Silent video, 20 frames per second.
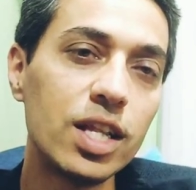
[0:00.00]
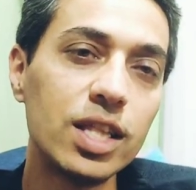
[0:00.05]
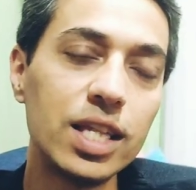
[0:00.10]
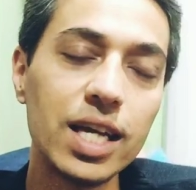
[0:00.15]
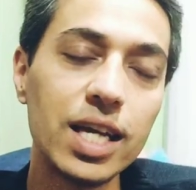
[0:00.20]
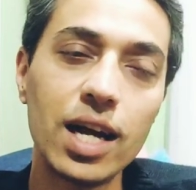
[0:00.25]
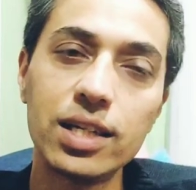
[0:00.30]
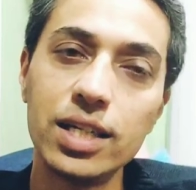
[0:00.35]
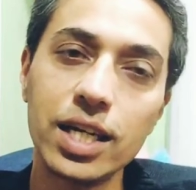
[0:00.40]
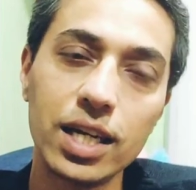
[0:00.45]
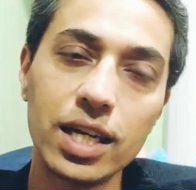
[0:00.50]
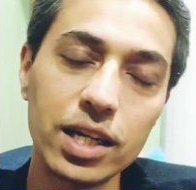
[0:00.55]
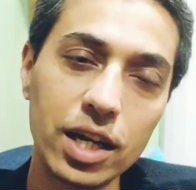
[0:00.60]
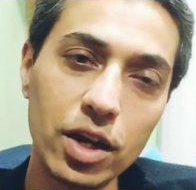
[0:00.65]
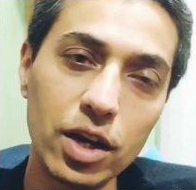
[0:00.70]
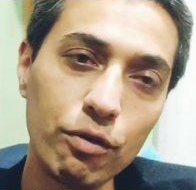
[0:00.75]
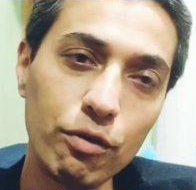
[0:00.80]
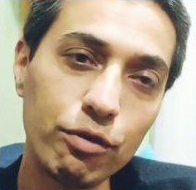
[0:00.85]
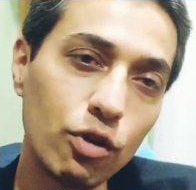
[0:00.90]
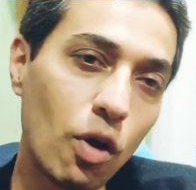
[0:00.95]
they are taken
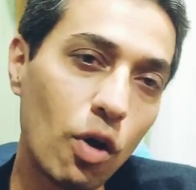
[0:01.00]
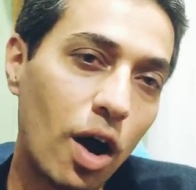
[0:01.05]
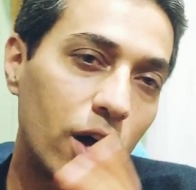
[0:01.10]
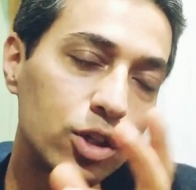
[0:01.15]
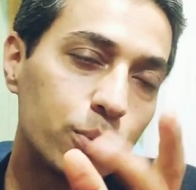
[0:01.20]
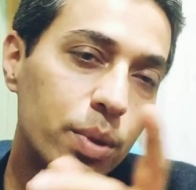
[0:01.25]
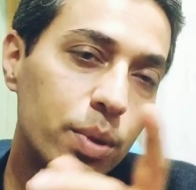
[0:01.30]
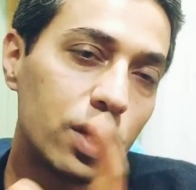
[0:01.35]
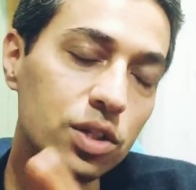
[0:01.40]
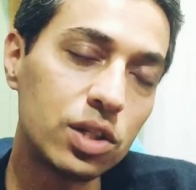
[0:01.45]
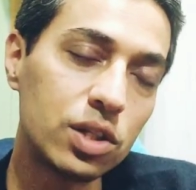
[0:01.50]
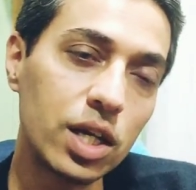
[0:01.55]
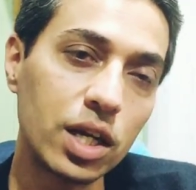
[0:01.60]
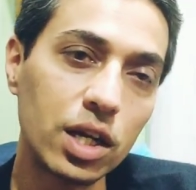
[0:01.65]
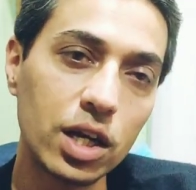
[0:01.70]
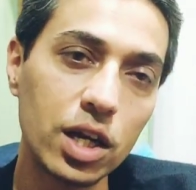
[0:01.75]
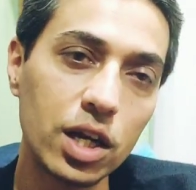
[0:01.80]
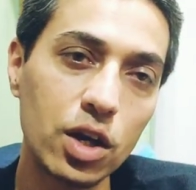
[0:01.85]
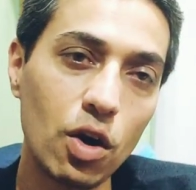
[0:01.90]
care of, your husband is taken